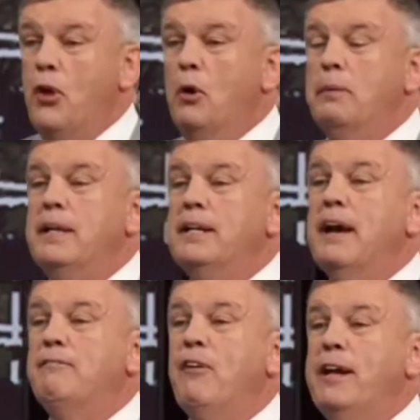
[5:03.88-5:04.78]
Thurman, in
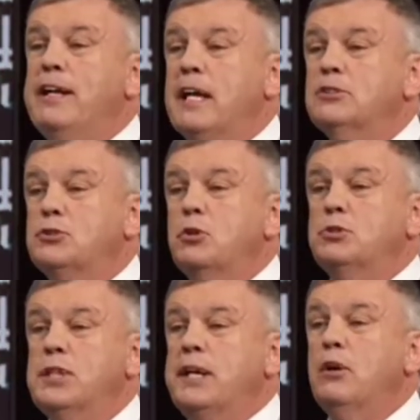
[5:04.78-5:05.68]
that fight against
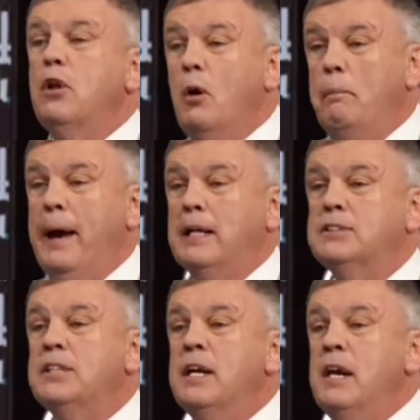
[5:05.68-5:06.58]
Josesito
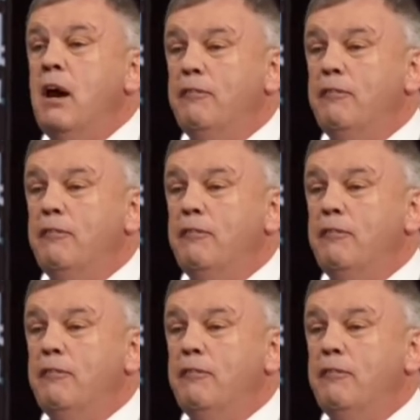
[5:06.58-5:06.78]
Lopez